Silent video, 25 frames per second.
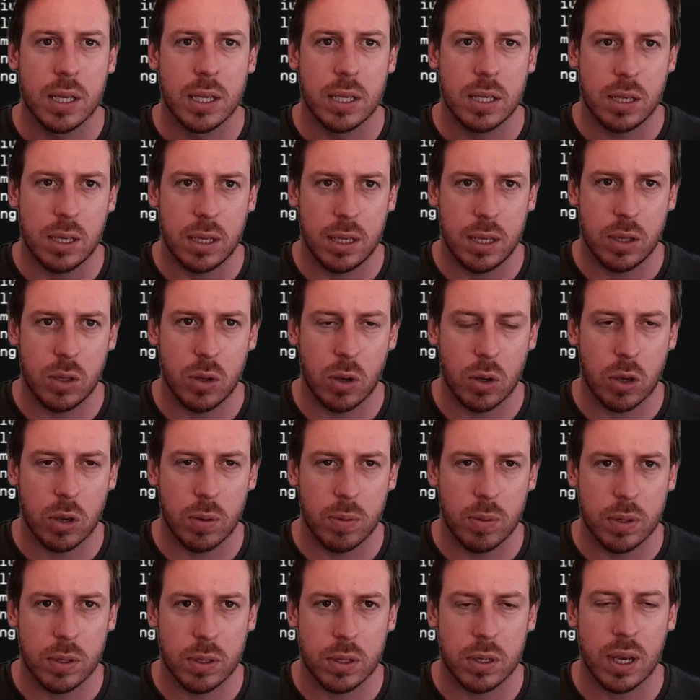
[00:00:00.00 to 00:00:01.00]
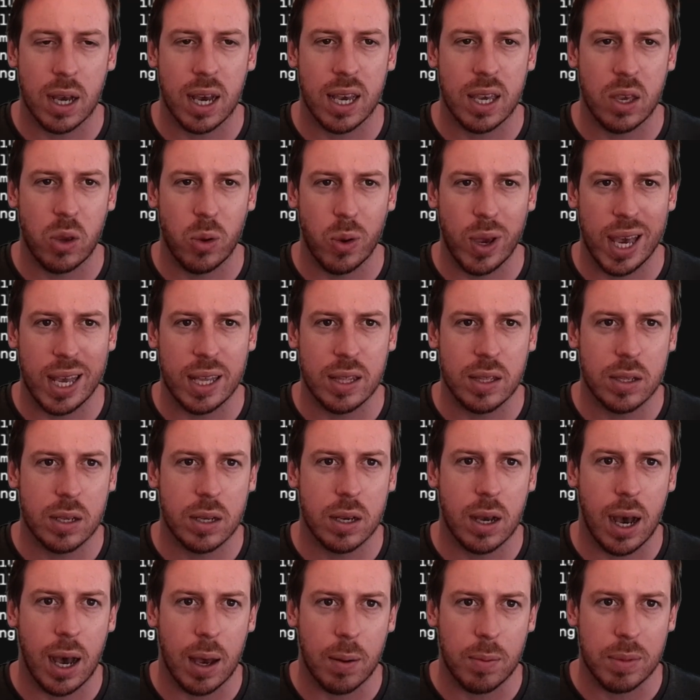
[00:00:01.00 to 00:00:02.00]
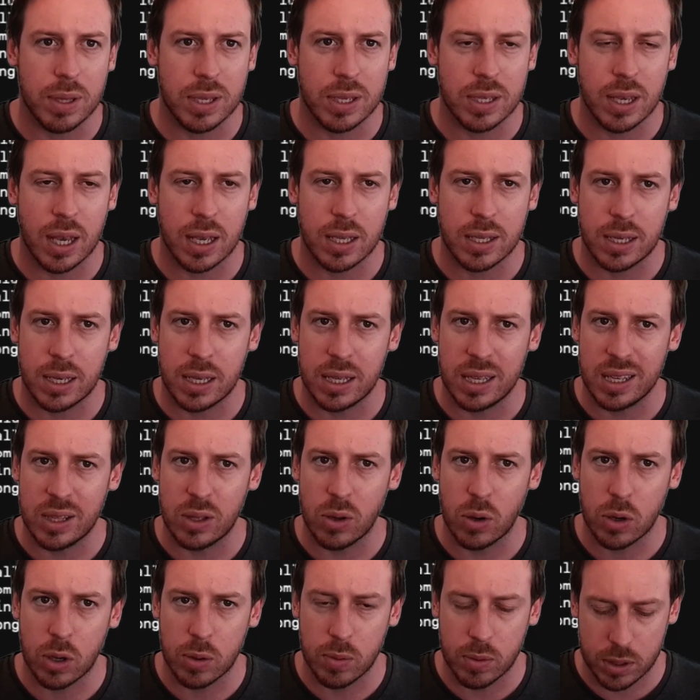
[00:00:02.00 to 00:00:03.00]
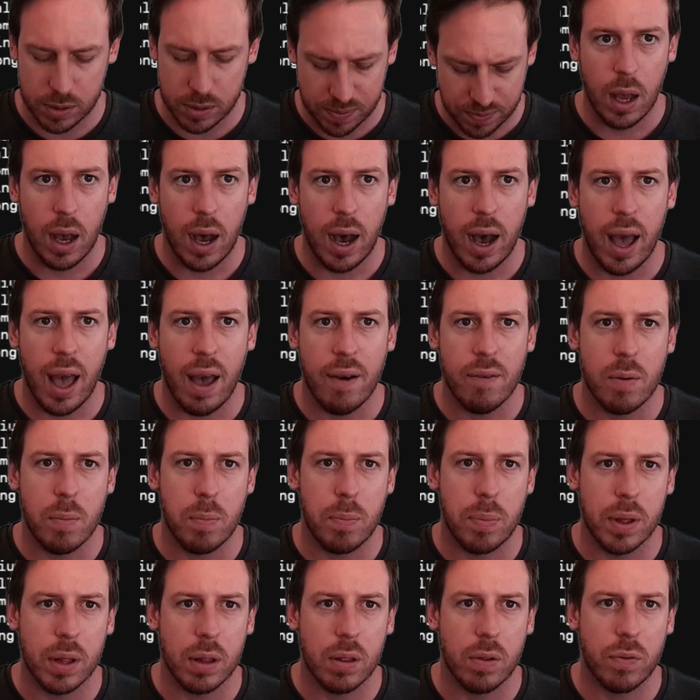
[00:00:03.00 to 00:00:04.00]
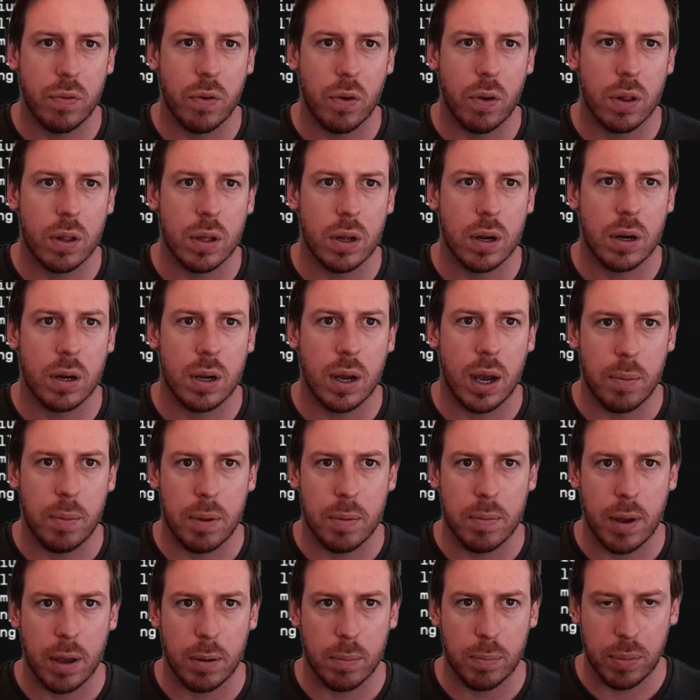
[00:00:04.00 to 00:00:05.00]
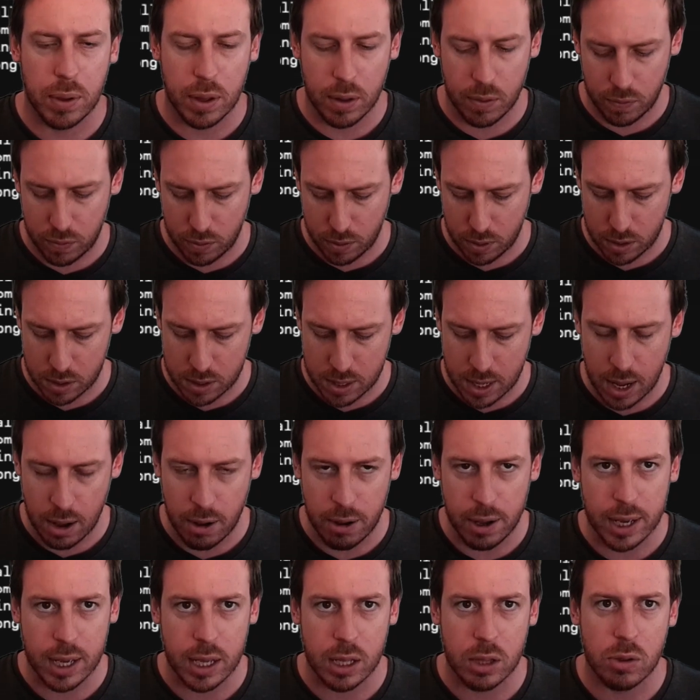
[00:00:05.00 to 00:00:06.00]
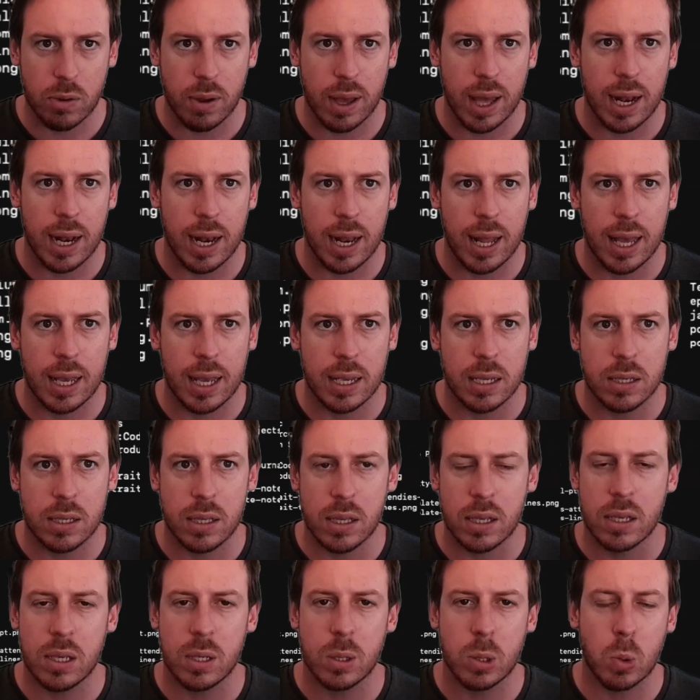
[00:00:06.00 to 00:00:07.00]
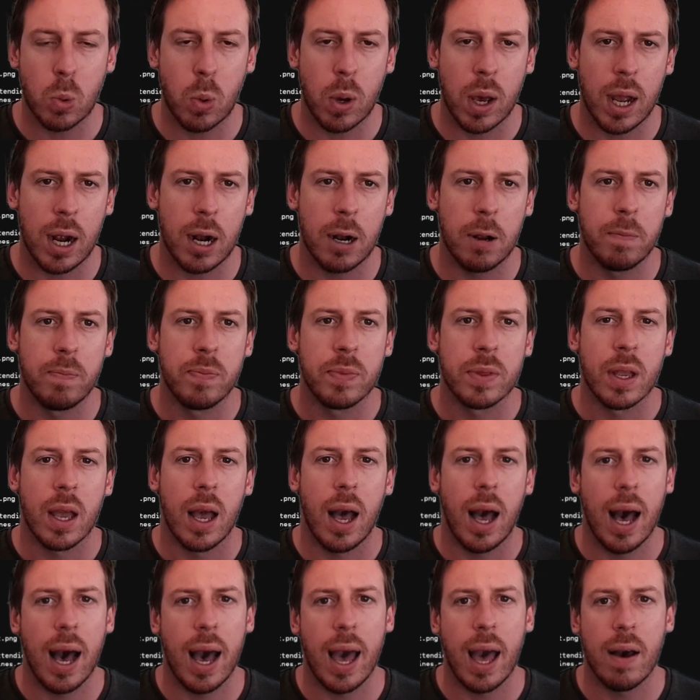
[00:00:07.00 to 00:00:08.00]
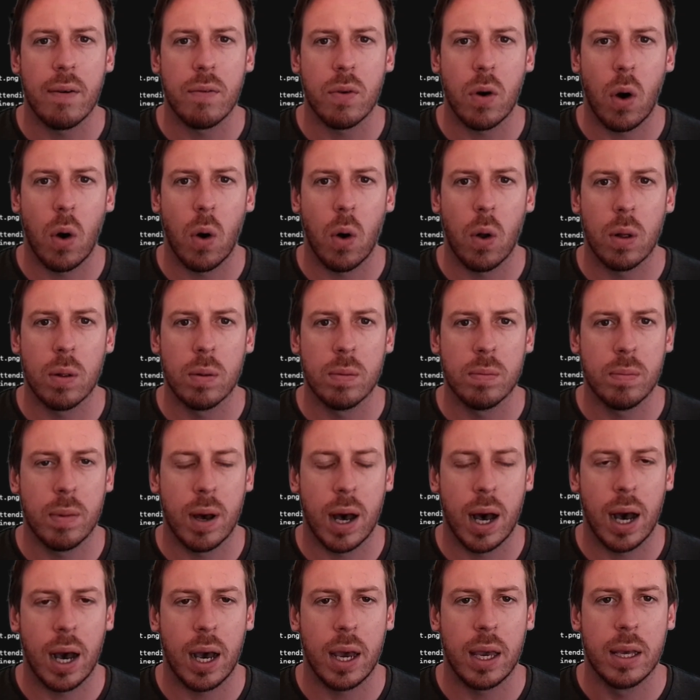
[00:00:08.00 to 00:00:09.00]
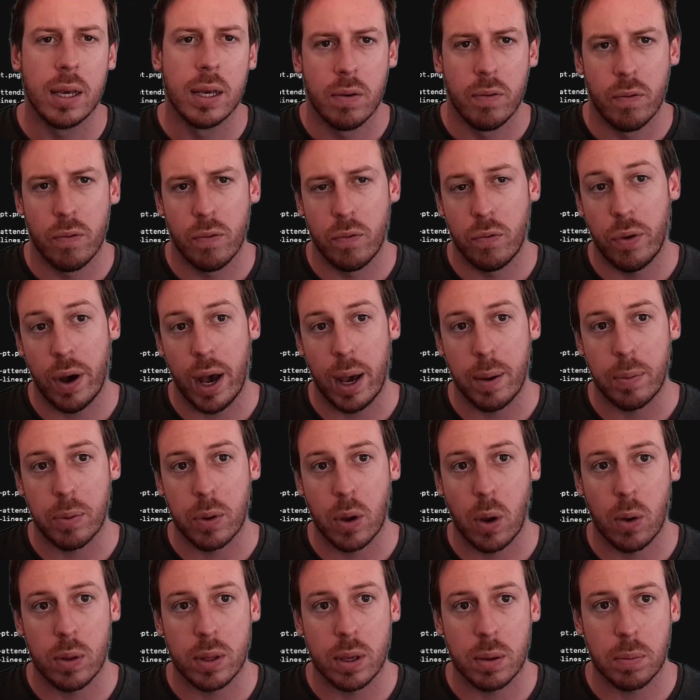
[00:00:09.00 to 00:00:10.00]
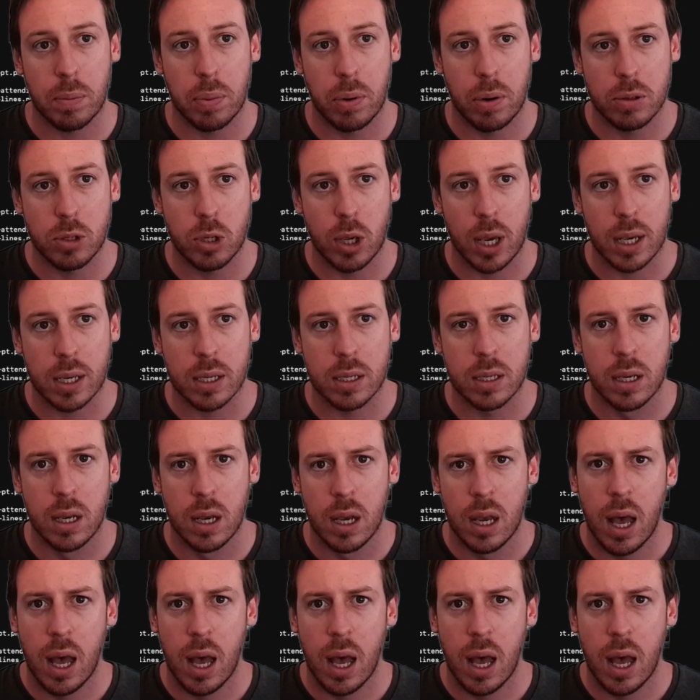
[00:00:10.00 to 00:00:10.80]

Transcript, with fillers: CD documents. I you enter, I'm inside CD documents. I have a build folder. I'm in my build folder now. I can do ls. This is where I have all my vibe coding projects.